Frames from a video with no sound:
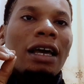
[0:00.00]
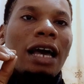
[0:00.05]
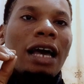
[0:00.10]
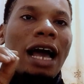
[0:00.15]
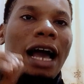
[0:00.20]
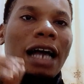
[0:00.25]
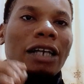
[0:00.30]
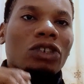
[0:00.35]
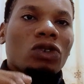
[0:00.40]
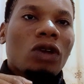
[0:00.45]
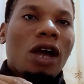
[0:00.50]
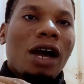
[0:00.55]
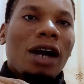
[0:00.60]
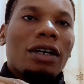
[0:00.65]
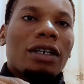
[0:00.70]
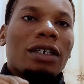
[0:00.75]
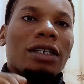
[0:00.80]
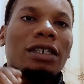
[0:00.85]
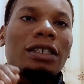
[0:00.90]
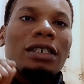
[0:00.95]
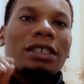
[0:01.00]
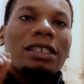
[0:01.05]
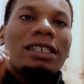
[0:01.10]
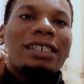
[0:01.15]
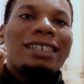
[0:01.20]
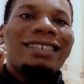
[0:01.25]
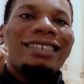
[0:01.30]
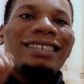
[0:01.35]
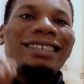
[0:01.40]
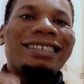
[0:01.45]
actual
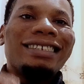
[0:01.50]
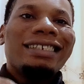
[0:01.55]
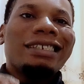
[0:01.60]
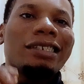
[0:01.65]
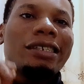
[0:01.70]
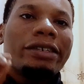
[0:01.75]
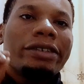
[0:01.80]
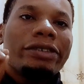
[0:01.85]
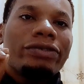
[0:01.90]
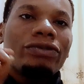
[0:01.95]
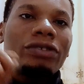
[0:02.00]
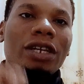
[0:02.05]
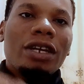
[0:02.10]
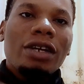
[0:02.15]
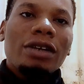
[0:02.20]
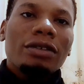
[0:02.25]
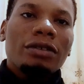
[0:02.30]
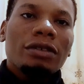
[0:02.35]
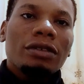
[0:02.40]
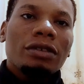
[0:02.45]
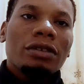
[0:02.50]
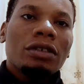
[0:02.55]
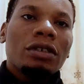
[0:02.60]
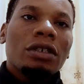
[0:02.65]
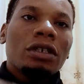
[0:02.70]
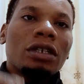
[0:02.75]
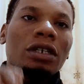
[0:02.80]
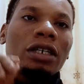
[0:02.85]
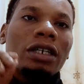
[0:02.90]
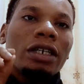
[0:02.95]
is the real
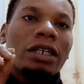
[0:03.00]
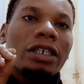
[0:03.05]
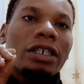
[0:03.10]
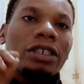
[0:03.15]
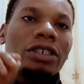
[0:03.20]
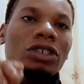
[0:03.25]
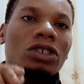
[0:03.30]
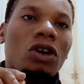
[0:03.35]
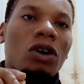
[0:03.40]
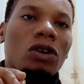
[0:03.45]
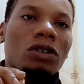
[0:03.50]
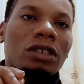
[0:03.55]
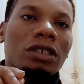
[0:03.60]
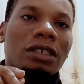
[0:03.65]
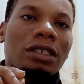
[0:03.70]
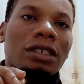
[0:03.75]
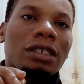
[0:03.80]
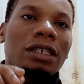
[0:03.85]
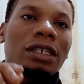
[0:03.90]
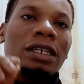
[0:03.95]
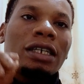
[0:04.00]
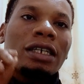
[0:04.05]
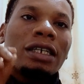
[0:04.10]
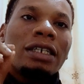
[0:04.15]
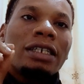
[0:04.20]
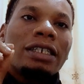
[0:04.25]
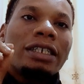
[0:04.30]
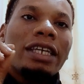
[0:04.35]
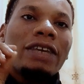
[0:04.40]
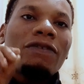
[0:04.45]
result
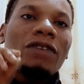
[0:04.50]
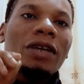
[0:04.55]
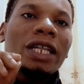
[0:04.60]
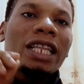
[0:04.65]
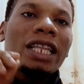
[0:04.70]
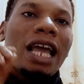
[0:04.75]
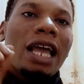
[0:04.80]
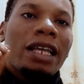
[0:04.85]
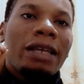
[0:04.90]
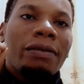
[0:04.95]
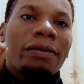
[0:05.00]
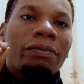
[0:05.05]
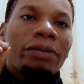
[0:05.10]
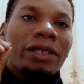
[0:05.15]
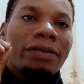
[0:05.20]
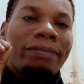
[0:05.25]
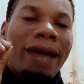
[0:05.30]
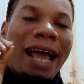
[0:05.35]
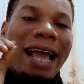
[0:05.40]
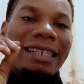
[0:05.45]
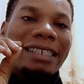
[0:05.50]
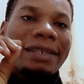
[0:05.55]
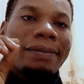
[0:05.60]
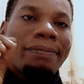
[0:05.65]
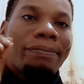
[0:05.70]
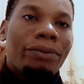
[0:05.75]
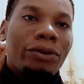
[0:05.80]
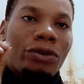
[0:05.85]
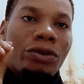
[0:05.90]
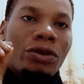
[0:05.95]
given by the
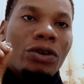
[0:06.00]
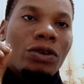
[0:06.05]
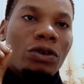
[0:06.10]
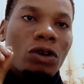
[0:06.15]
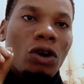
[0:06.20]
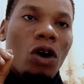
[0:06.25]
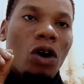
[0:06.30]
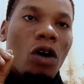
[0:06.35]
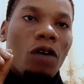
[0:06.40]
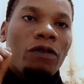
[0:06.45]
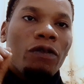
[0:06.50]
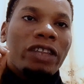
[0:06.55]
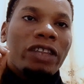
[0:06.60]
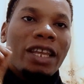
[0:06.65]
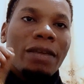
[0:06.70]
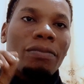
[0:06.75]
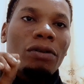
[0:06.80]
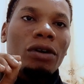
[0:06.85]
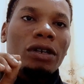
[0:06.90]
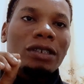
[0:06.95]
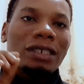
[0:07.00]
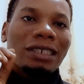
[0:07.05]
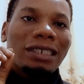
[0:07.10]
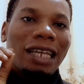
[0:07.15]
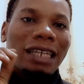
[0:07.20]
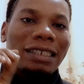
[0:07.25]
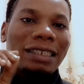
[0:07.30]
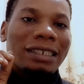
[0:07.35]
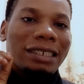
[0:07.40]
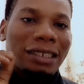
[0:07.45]
Bureau of Labor
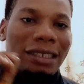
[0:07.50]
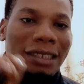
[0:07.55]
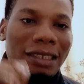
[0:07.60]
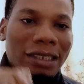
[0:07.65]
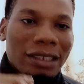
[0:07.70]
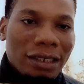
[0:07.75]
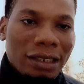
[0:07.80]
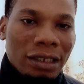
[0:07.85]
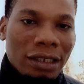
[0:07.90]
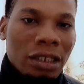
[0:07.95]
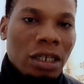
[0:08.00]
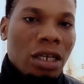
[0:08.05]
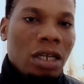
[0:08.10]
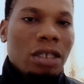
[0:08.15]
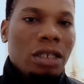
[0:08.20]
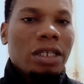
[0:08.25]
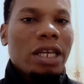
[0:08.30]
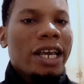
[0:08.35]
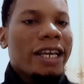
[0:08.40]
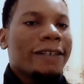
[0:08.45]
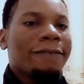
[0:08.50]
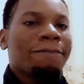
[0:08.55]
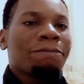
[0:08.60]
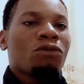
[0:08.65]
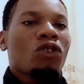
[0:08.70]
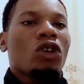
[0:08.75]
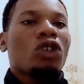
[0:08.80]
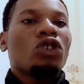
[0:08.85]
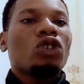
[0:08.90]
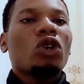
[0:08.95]
Statistics. Yeah.
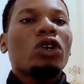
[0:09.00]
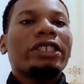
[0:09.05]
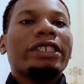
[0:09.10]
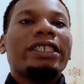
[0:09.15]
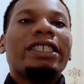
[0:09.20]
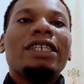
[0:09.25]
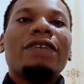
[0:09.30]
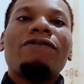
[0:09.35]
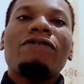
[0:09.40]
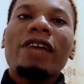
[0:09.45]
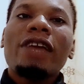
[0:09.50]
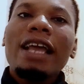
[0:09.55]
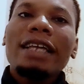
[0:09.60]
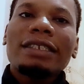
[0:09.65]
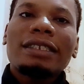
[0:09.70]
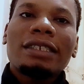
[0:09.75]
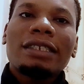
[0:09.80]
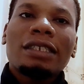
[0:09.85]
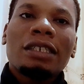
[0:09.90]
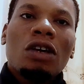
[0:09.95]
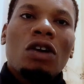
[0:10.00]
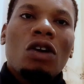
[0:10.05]
So the difference